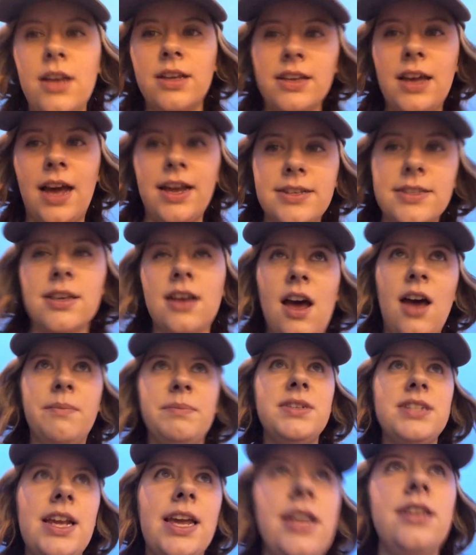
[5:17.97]
Guys,
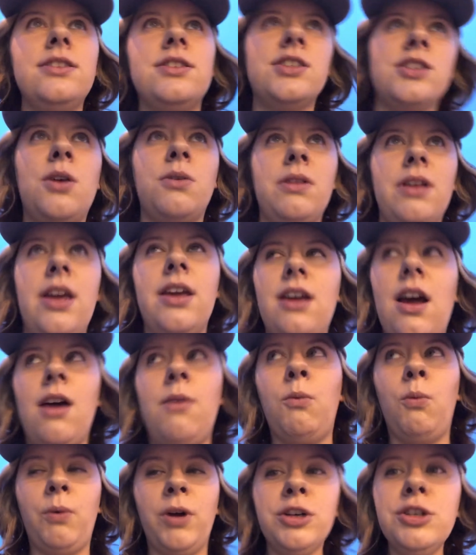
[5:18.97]
update. So like,
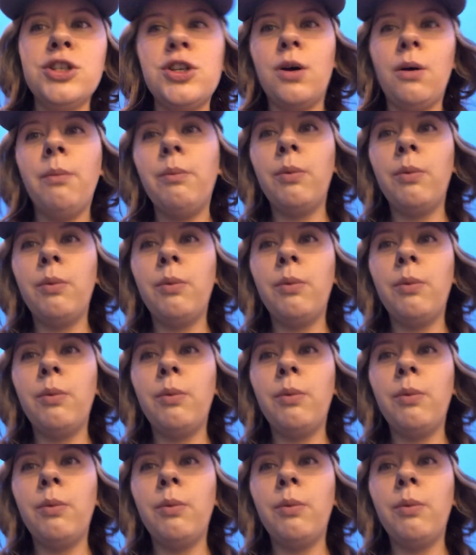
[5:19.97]
we're so